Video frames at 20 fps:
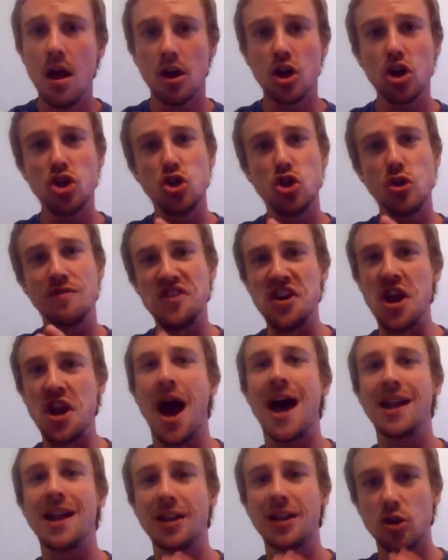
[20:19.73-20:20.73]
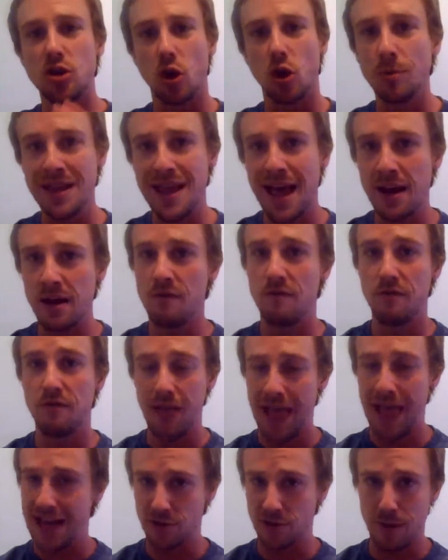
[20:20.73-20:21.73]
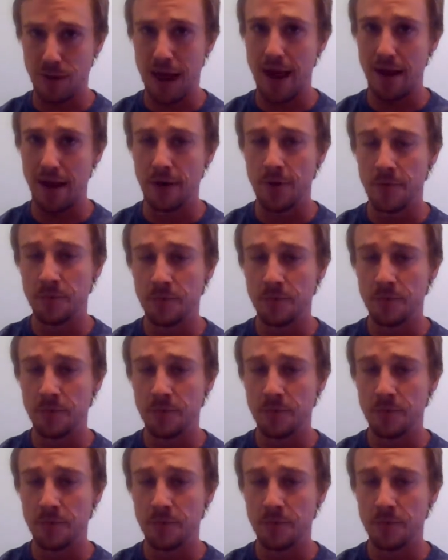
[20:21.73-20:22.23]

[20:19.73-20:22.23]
Could you have not told me that in a flashback?